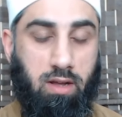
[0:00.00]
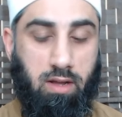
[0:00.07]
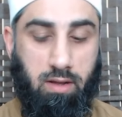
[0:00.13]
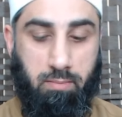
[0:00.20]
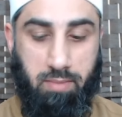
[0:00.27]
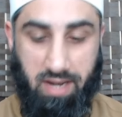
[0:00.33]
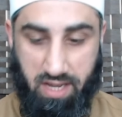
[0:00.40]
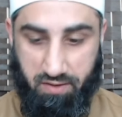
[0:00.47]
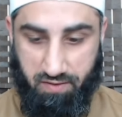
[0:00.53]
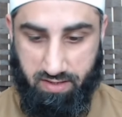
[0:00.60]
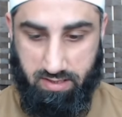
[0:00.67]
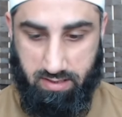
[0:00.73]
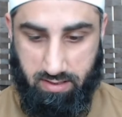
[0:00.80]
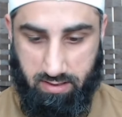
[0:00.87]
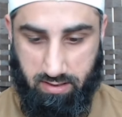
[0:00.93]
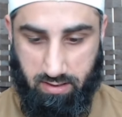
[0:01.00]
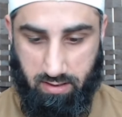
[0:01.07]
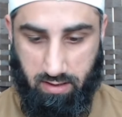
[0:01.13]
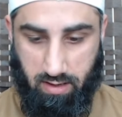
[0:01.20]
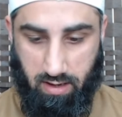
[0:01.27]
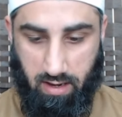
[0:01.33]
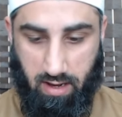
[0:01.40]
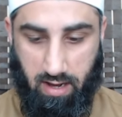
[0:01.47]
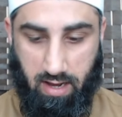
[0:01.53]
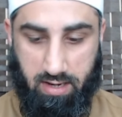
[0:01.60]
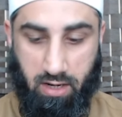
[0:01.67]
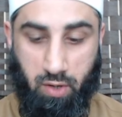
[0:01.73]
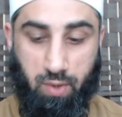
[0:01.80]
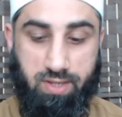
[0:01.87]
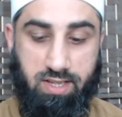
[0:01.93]
beliefs, and he
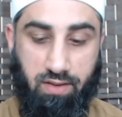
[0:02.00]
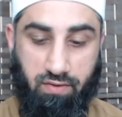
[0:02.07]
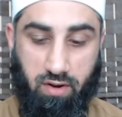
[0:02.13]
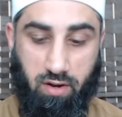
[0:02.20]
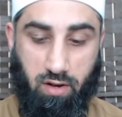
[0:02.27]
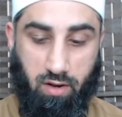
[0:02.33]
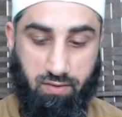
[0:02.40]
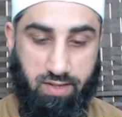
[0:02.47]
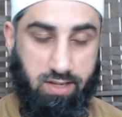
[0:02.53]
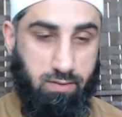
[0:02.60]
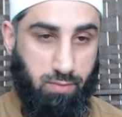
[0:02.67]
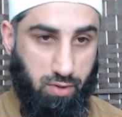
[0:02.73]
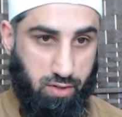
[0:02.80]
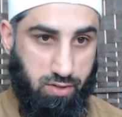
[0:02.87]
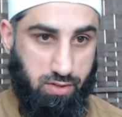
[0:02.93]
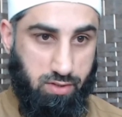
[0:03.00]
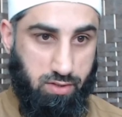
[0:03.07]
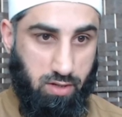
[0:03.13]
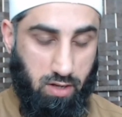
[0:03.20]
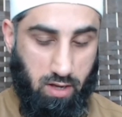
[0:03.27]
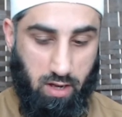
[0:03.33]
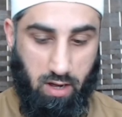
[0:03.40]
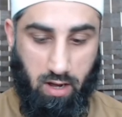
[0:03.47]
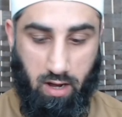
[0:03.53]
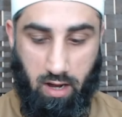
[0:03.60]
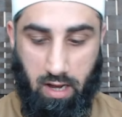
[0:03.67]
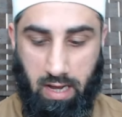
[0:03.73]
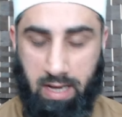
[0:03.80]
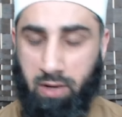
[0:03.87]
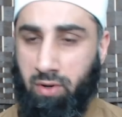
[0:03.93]
wrote several of these books.
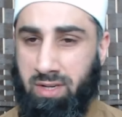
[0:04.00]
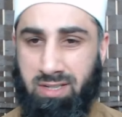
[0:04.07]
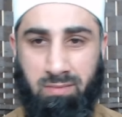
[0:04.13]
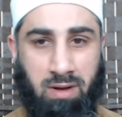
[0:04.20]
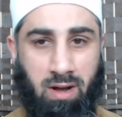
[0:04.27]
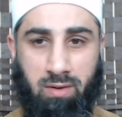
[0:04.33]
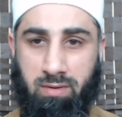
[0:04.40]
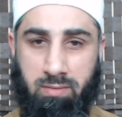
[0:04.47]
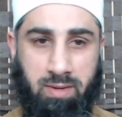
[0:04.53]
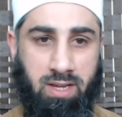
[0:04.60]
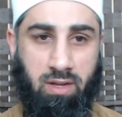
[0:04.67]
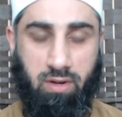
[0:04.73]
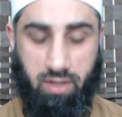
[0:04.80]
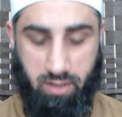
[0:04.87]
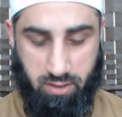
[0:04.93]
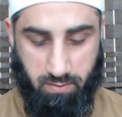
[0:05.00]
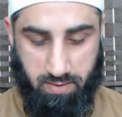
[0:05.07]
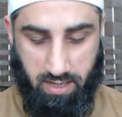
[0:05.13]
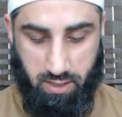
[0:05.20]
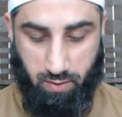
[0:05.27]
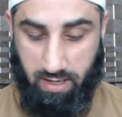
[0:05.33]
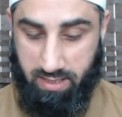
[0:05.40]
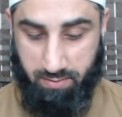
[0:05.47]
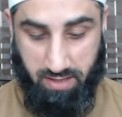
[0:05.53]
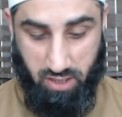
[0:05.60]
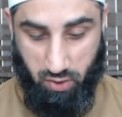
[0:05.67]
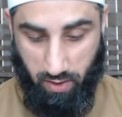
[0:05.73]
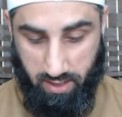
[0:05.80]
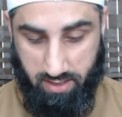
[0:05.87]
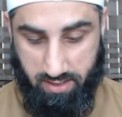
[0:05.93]
Uh, he talks about many other subjects, well, like
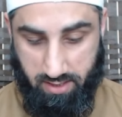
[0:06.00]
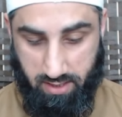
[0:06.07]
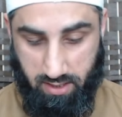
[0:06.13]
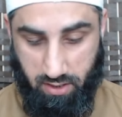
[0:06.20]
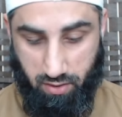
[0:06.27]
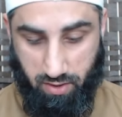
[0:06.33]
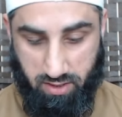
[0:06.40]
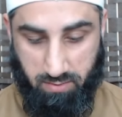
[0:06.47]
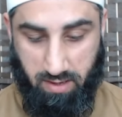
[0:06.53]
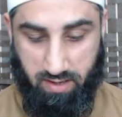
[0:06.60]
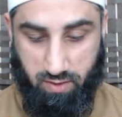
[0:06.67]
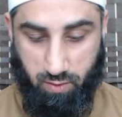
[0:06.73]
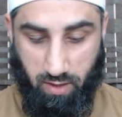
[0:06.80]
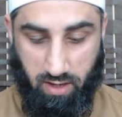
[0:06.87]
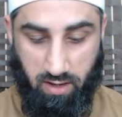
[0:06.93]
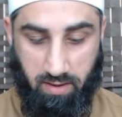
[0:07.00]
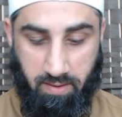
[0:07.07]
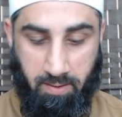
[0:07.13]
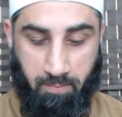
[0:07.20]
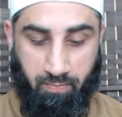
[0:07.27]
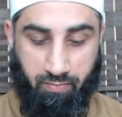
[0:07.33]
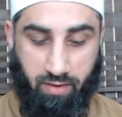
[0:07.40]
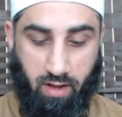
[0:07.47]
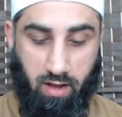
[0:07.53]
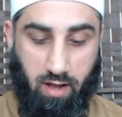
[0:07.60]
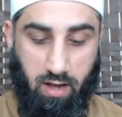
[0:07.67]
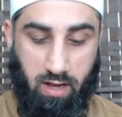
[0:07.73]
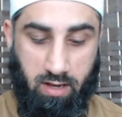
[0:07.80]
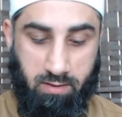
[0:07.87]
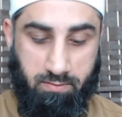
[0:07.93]
spirituality. He talks about as well.
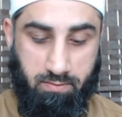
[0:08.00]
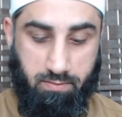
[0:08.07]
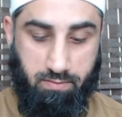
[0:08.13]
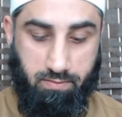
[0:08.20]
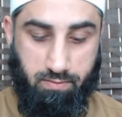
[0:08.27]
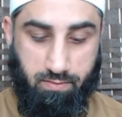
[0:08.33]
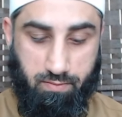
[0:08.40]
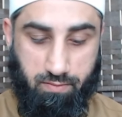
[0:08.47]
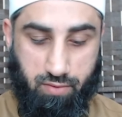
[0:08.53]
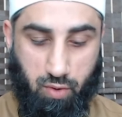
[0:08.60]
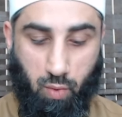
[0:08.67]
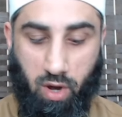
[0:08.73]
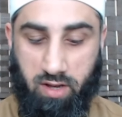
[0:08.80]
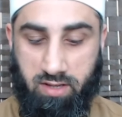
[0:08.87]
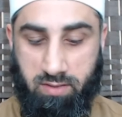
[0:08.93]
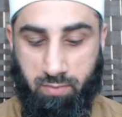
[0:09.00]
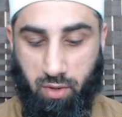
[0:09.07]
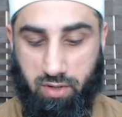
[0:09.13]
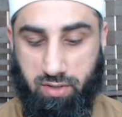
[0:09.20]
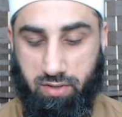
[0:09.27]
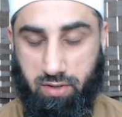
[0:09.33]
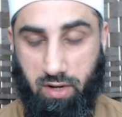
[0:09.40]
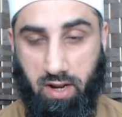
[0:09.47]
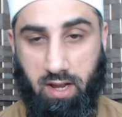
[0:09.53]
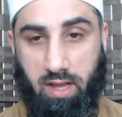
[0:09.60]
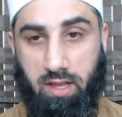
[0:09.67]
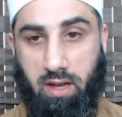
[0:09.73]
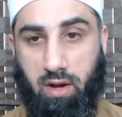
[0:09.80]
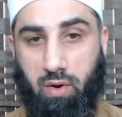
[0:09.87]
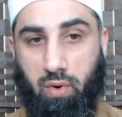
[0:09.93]
Um, so what are these books on
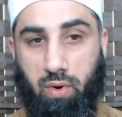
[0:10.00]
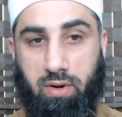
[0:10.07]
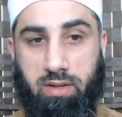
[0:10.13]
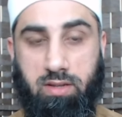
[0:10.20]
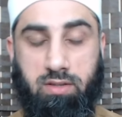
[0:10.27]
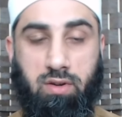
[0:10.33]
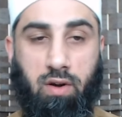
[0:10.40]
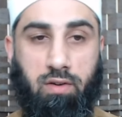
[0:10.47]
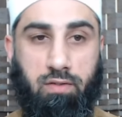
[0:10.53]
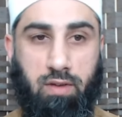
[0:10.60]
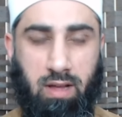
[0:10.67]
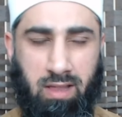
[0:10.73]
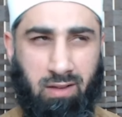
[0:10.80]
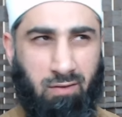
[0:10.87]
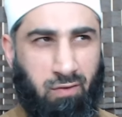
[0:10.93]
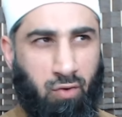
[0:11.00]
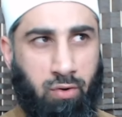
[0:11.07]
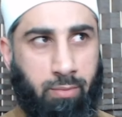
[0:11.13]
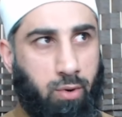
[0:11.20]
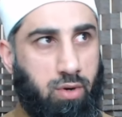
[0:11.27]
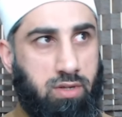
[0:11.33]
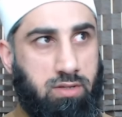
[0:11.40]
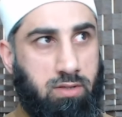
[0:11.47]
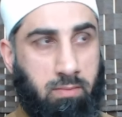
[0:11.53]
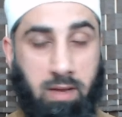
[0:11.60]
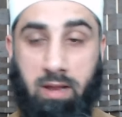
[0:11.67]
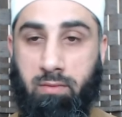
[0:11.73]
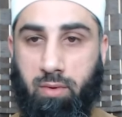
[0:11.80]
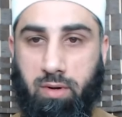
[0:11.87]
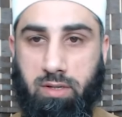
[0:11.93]
Aqidah called? It's got, I think, four books, the main
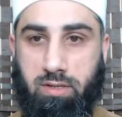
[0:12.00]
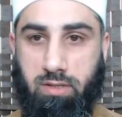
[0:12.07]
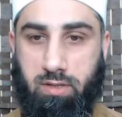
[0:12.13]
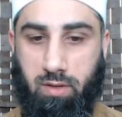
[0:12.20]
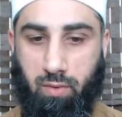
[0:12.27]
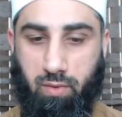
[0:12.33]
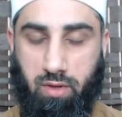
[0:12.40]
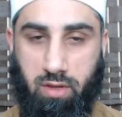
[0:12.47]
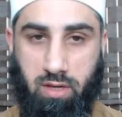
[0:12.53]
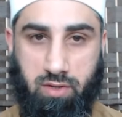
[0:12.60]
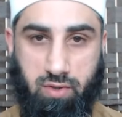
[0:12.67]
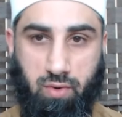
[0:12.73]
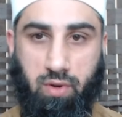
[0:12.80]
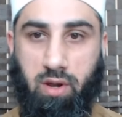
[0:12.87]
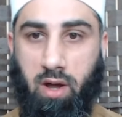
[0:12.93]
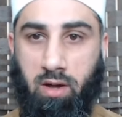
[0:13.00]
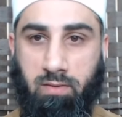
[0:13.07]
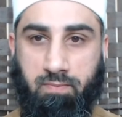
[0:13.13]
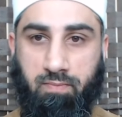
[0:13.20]
books. The, the Sughra,